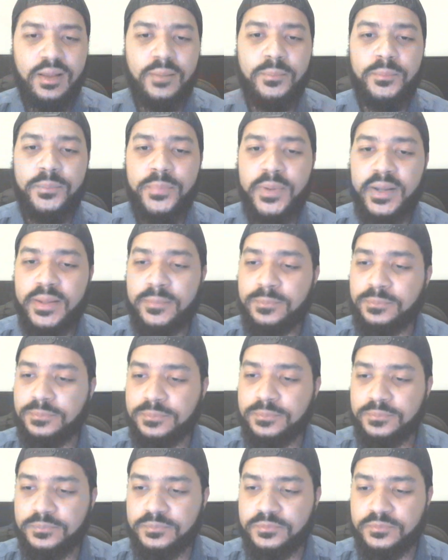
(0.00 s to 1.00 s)
But
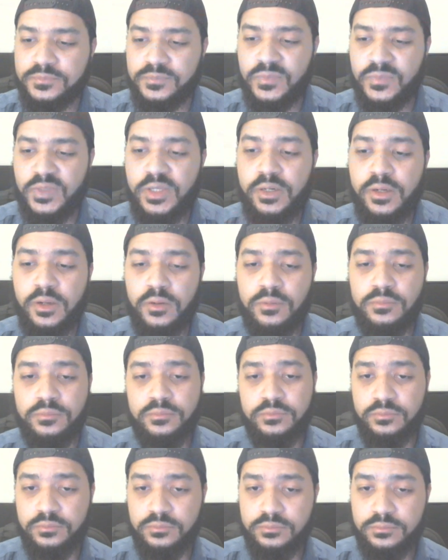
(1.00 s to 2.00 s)
you know,
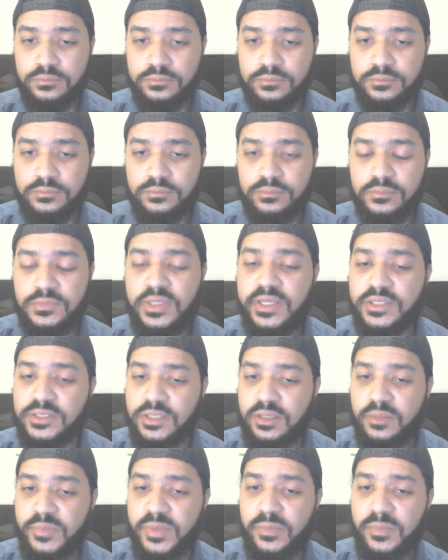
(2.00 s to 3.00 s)
yes,
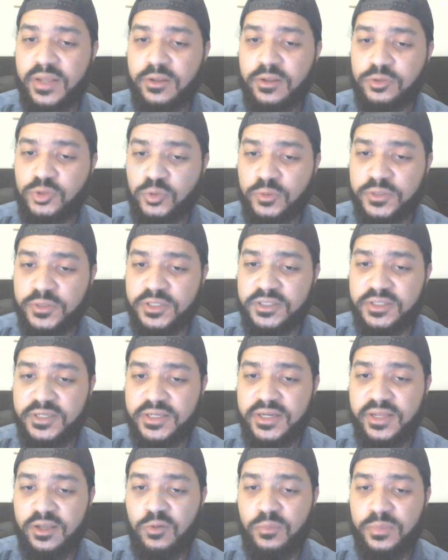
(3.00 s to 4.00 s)
him and Michael Jordan did
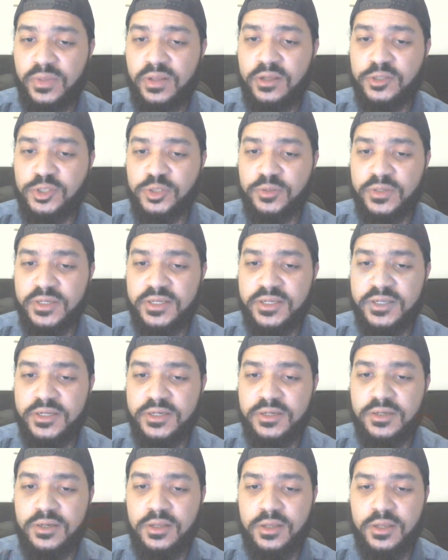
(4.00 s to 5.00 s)
help usher
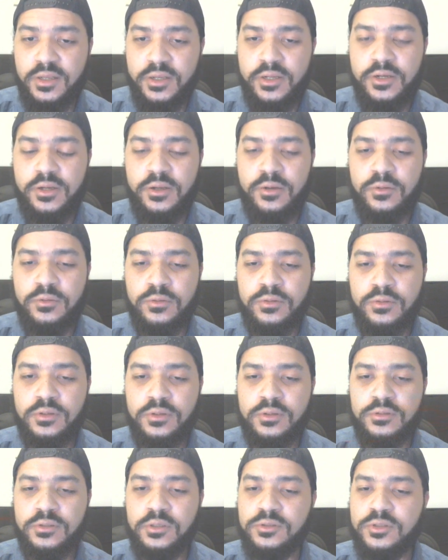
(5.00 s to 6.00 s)
in
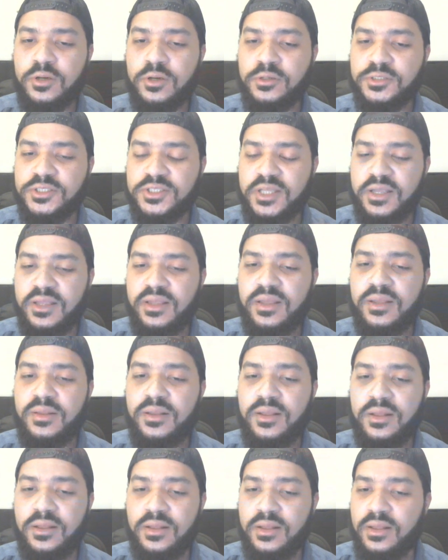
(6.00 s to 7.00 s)
the dark skin
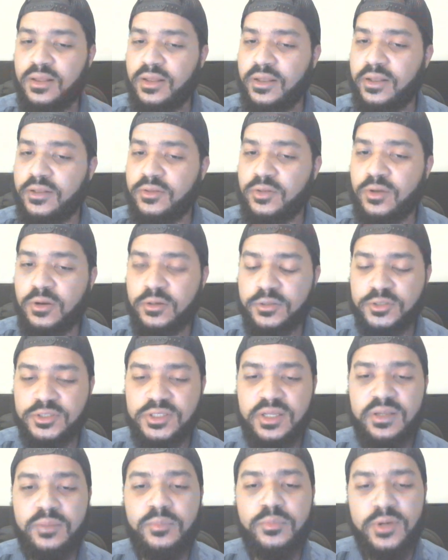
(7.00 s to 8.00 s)
and darker
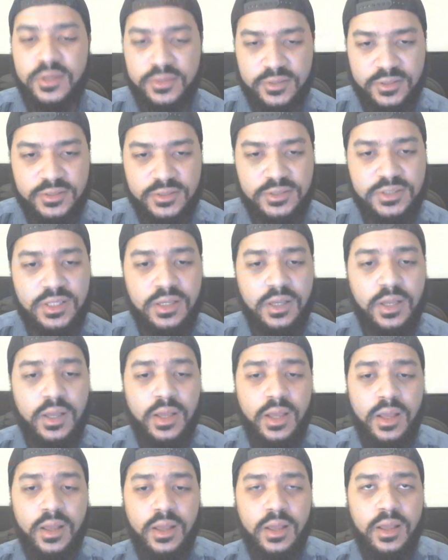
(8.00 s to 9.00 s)
skin brothers.
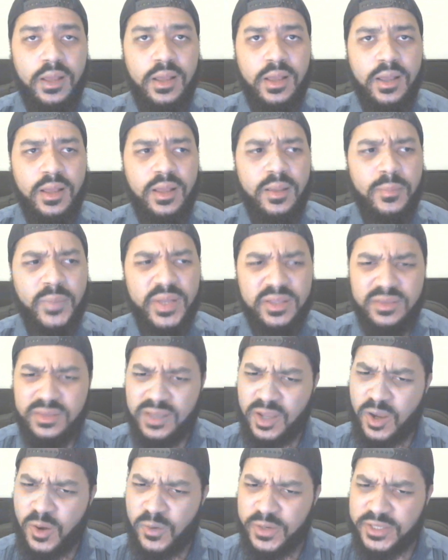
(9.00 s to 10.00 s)
But
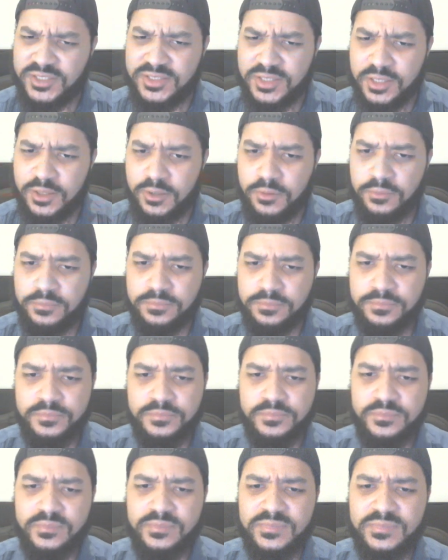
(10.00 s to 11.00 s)
notice though,
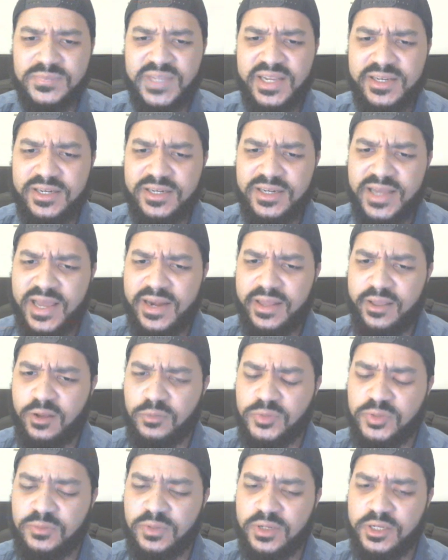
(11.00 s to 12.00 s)
they did not help
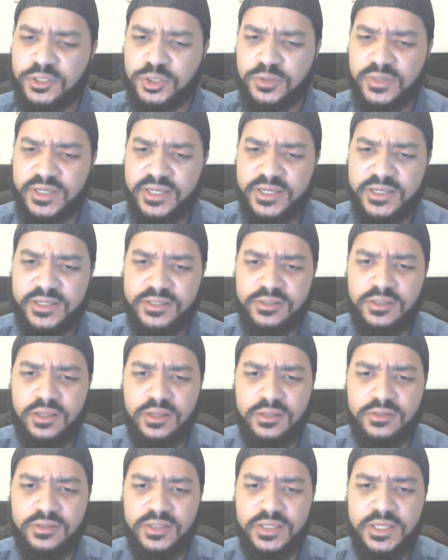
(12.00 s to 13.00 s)
to usher in
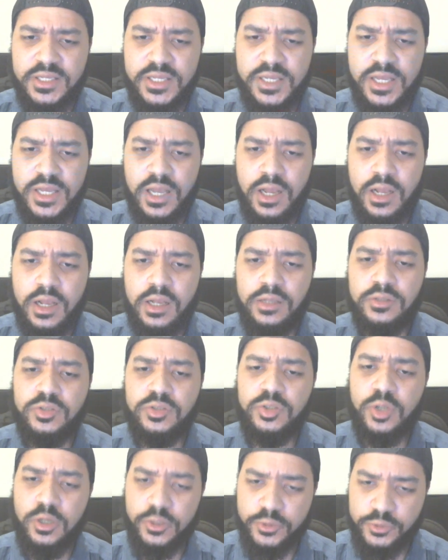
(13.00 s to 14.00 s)
the
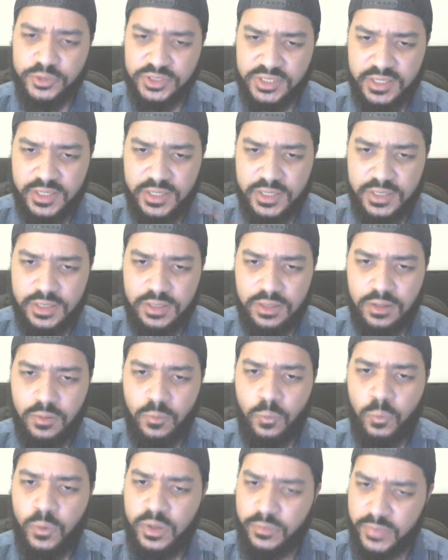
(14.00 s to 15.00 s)
darker skin
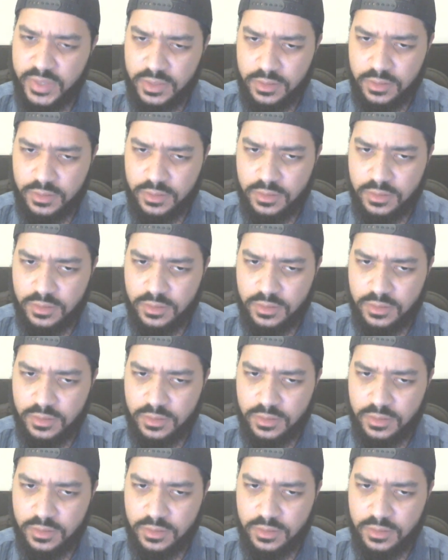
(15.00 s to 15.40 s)
women.